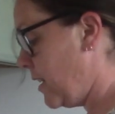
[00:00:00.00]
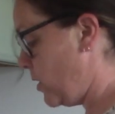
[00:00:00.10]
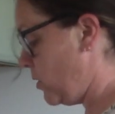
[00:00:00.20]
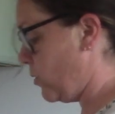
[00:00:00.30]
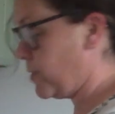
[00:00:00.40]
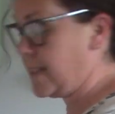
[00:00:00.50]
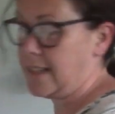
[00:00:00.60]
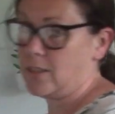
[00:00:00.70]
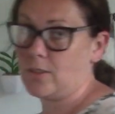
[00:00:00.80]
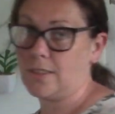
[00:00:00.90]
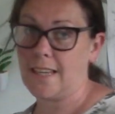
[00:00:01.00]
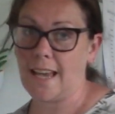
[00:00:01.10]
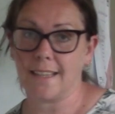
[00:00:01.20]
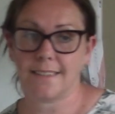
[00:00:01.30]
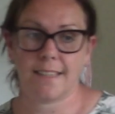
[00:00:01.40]
Naughty, naughty
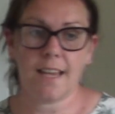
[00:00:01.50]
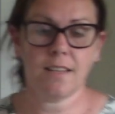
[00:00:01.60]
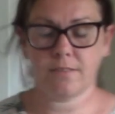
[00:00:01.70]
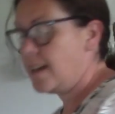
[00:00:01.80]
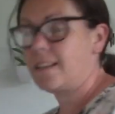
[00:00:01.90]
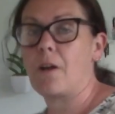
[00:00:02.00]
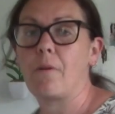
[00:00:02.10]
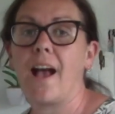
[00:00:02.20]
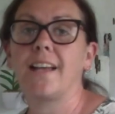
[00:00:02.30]
Asda. Now,